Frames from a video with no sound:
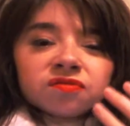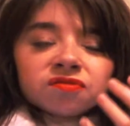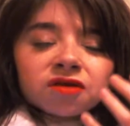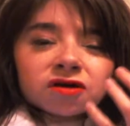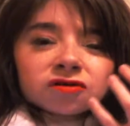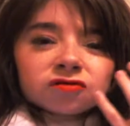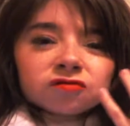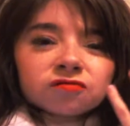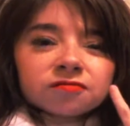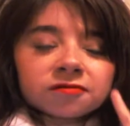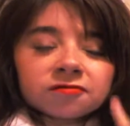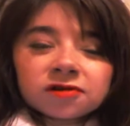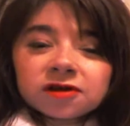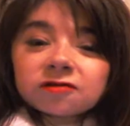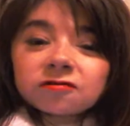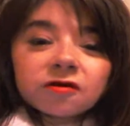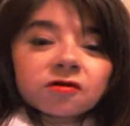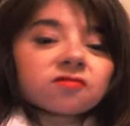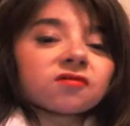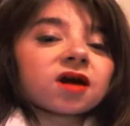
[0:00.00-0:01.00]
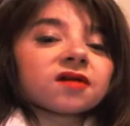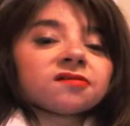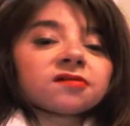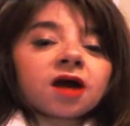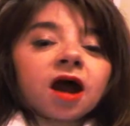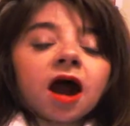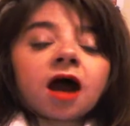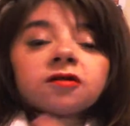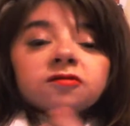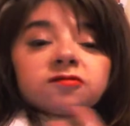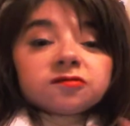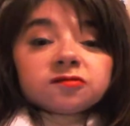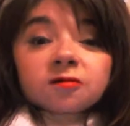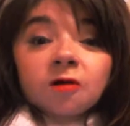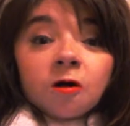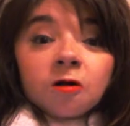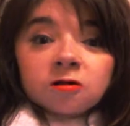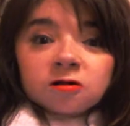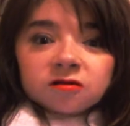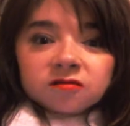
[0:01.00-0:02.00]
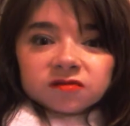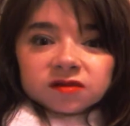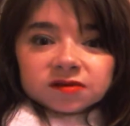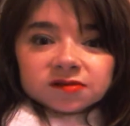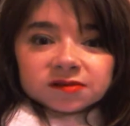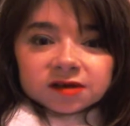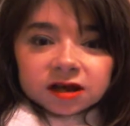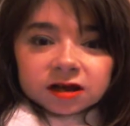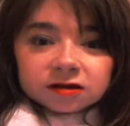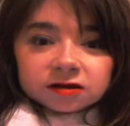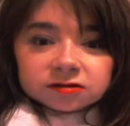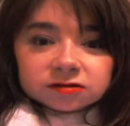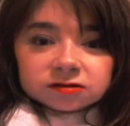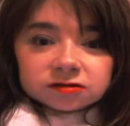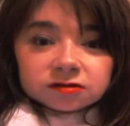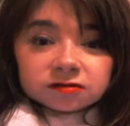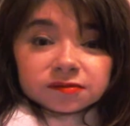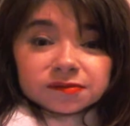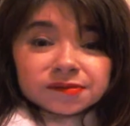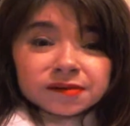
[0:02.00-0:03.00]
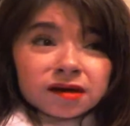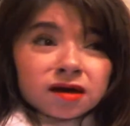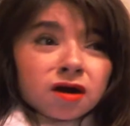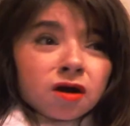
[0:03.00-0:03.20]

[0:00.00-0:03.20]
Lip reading: that you really grow attached to all of these characters.